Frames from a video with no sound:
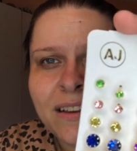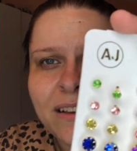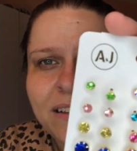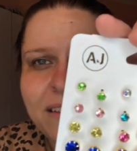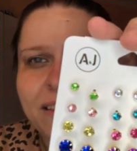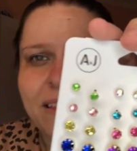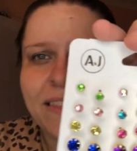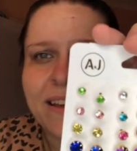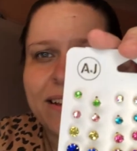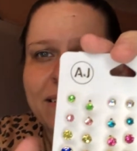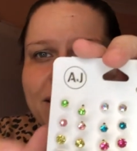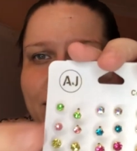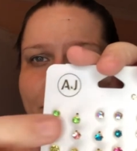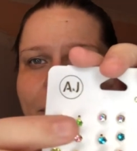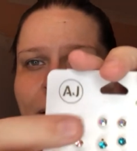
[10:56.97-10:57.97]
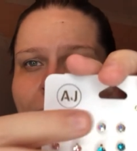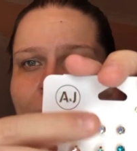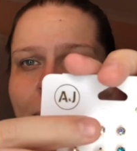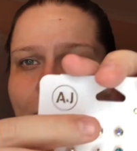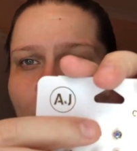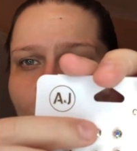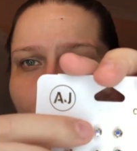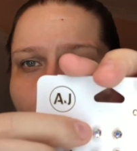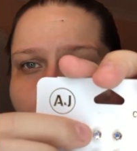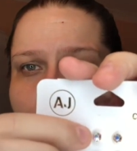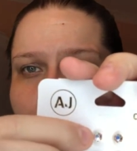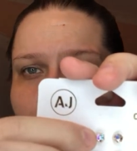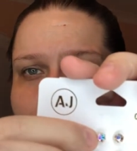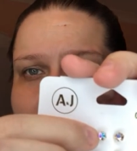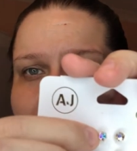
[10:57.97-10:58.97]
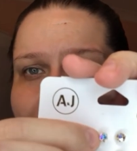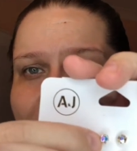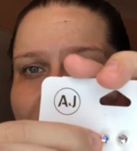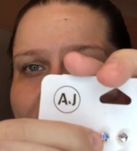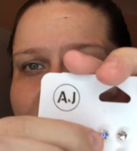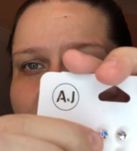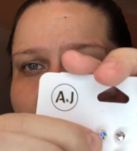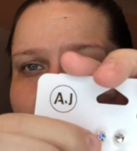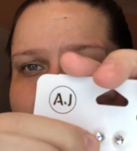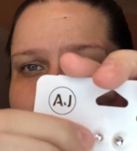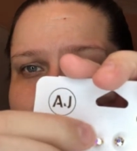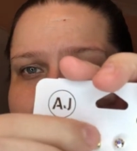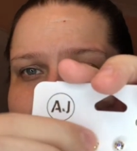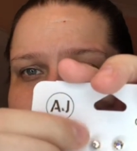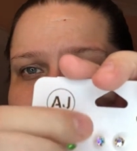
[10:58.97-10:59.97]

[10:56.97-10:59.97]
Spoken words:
See, there's some Aurora Borealis stones, but they're